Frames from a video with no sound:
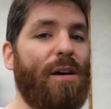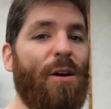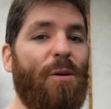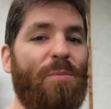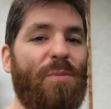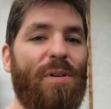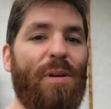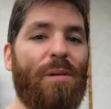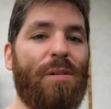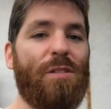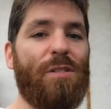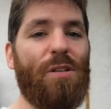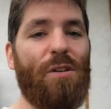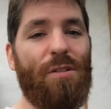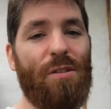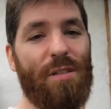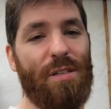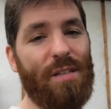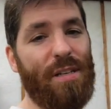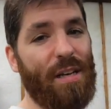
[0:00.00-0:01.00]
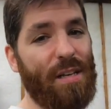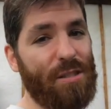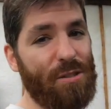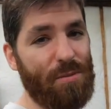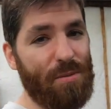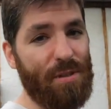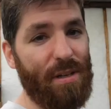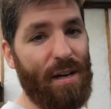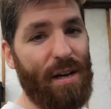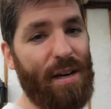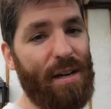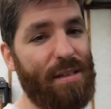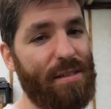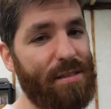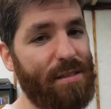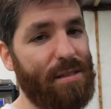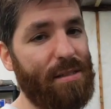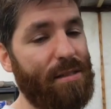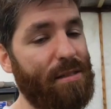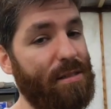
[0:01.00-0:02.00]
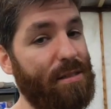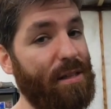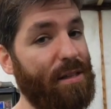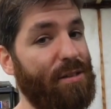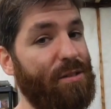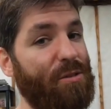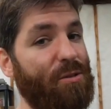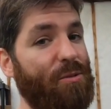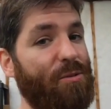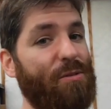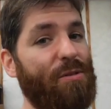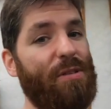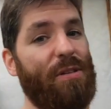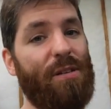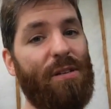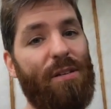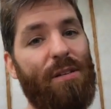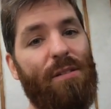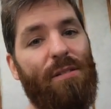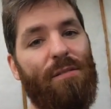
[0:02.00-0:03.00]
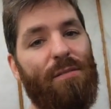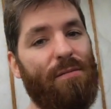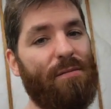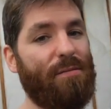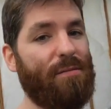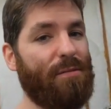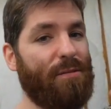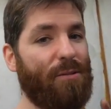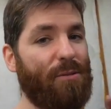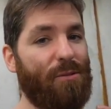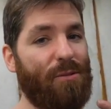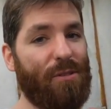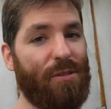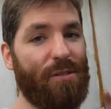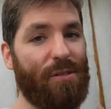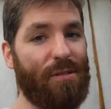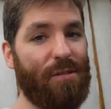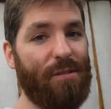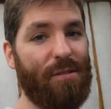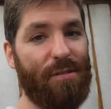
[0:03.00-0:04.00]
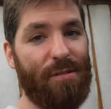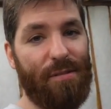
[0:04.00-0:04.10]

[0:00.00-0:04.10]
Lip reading: hope to catch you on the next one, guys. Stay tuned. Deuces.